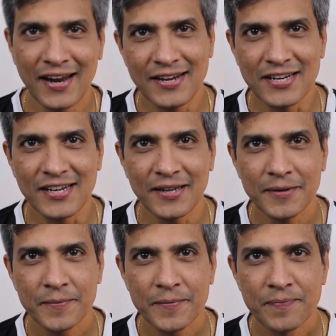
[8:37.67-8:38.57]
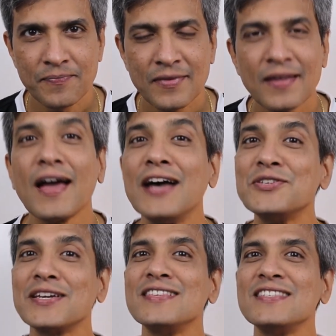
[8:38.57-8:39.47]
entity. As you
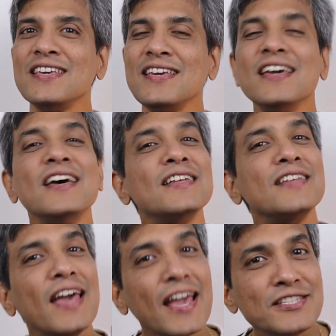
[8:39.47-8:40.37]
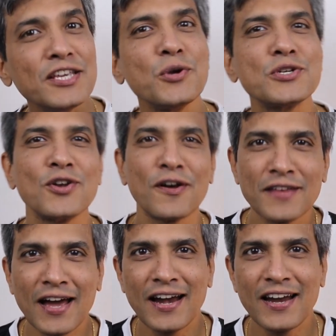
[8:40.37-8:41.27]
can see, the execution of the
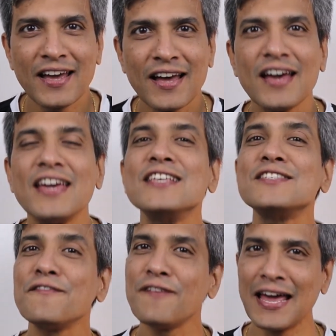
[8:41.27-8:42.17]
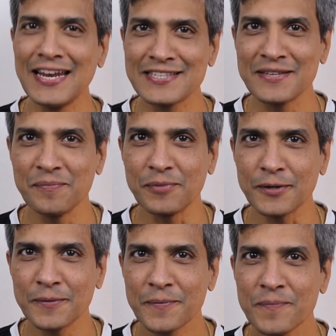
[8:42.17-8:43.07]
idea is fairly simple.
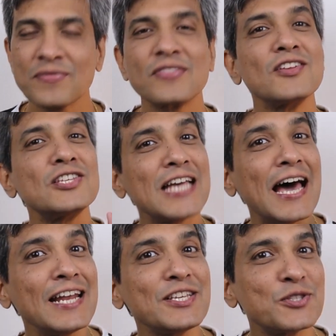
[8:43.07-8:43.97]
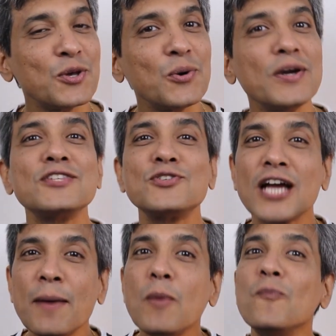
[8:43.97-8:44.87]
The challenge though is to
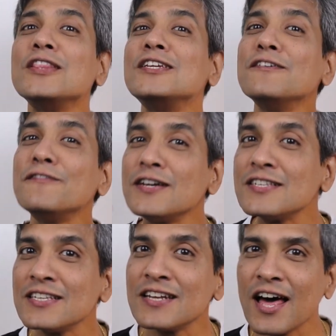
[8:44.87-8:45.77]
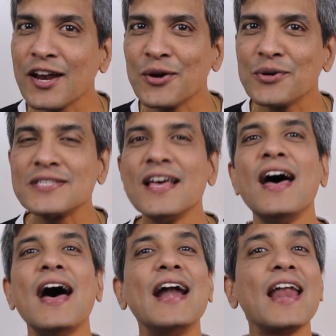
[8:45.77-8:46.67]
come up with different scenarios
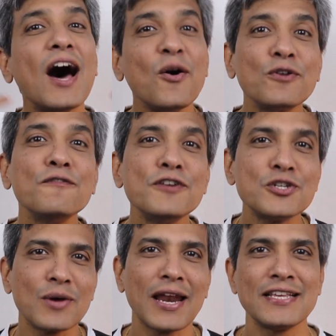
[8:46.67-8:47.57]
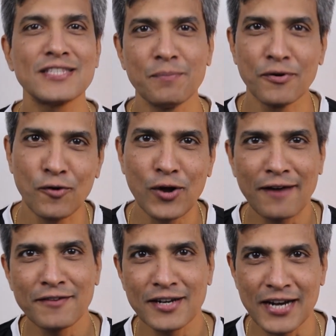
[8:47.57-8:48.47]
and how to visualize the
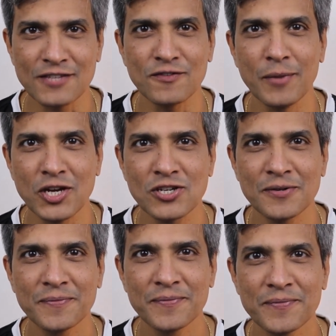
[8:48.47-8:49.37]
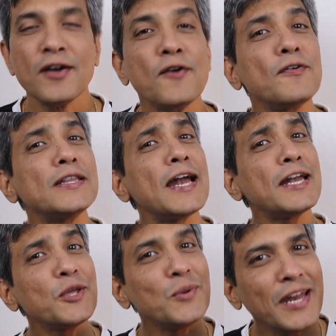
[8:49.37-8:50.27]
before-after transformation. For that,
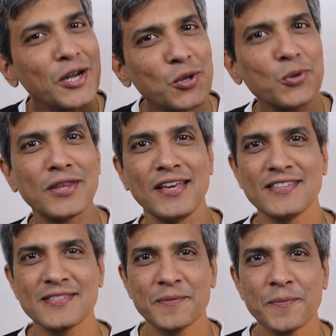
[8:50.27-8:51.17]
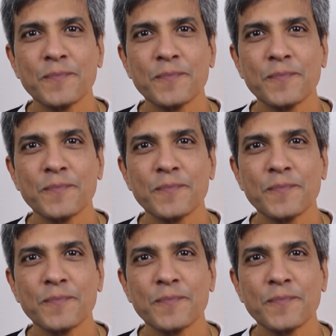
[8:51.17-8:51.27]
you need two things.